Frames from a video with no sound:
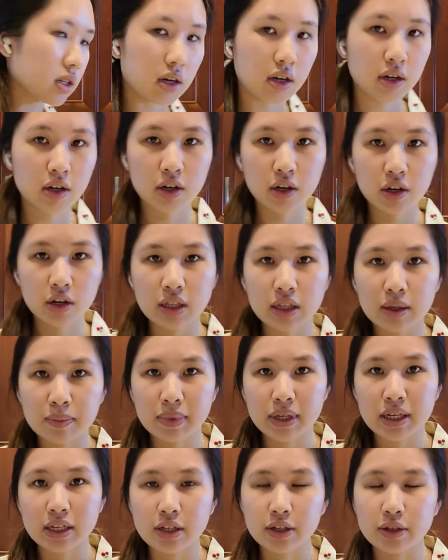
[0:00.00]
are currently
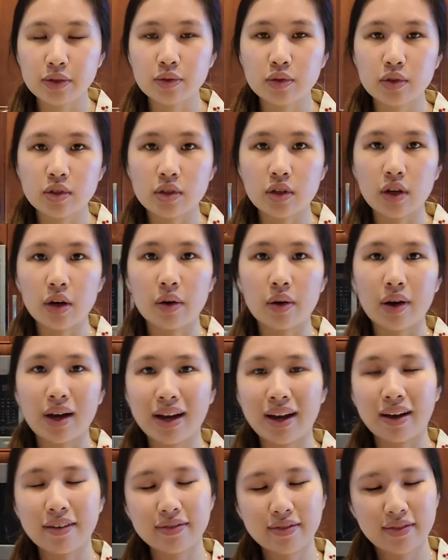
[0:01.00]
being used, so I
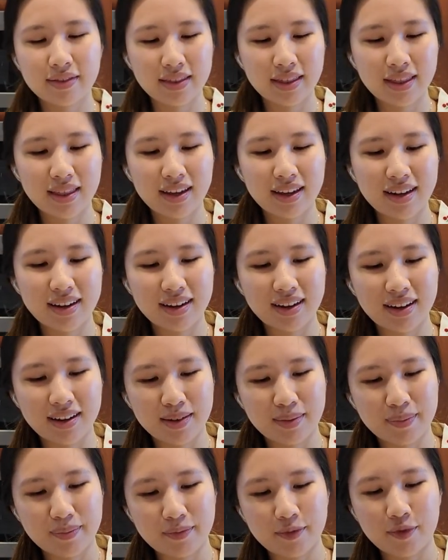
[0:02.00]
have it
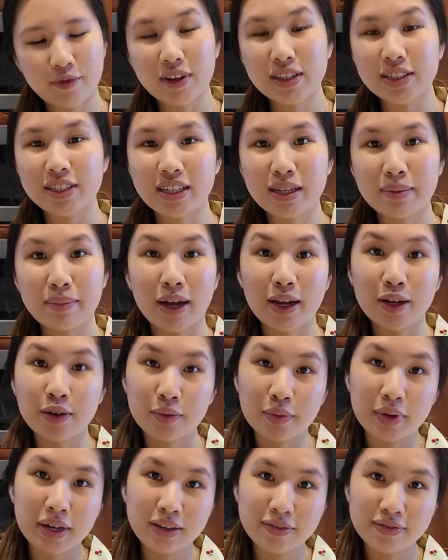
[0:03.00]
freshly
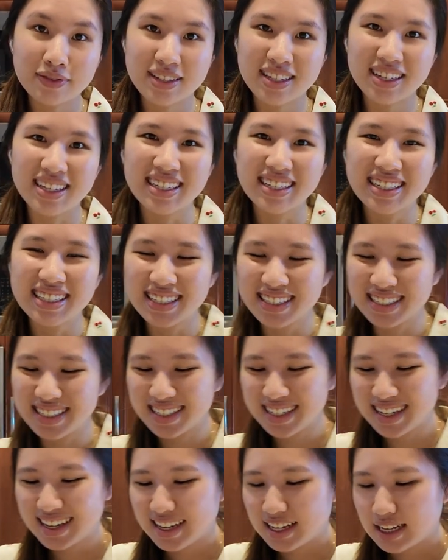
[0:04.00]
microwaved.
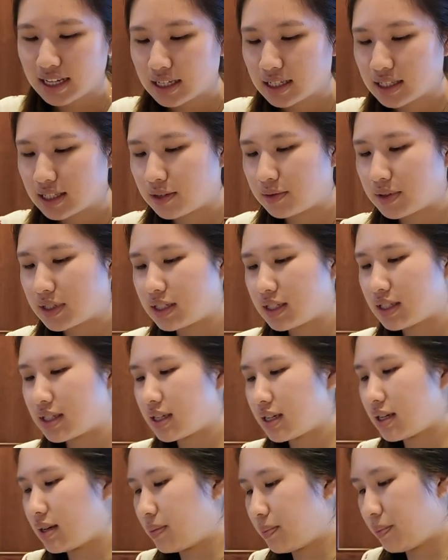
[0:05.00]
So we're just
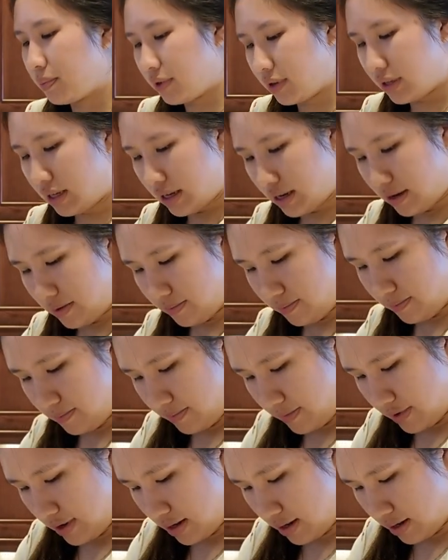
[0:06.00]
gonna put it
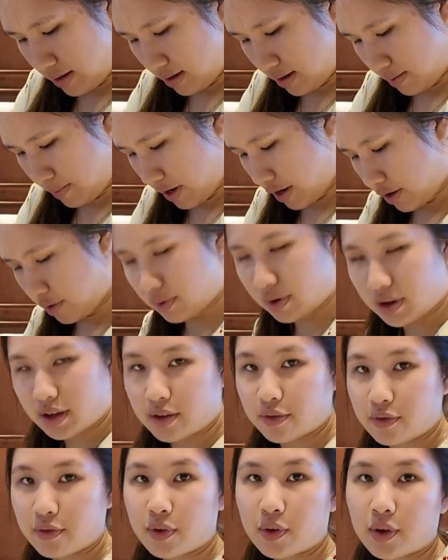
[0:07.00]
in the
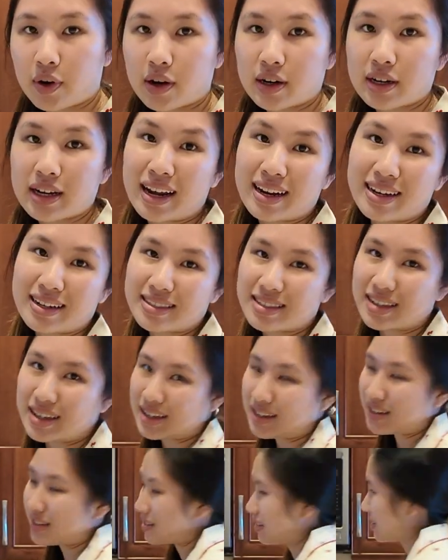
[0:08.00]
microwave for 90
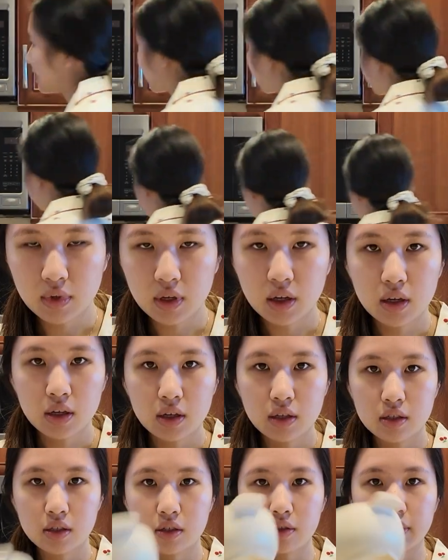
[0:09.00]
seconds.
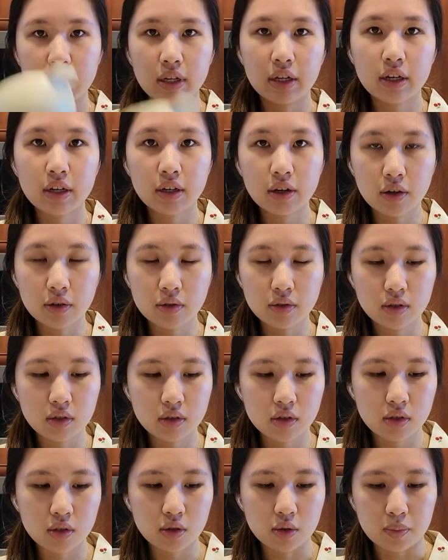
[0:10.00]
So in here goes the
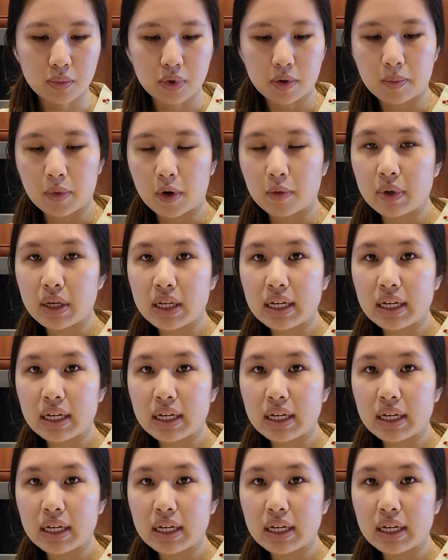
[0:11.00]
soup, but we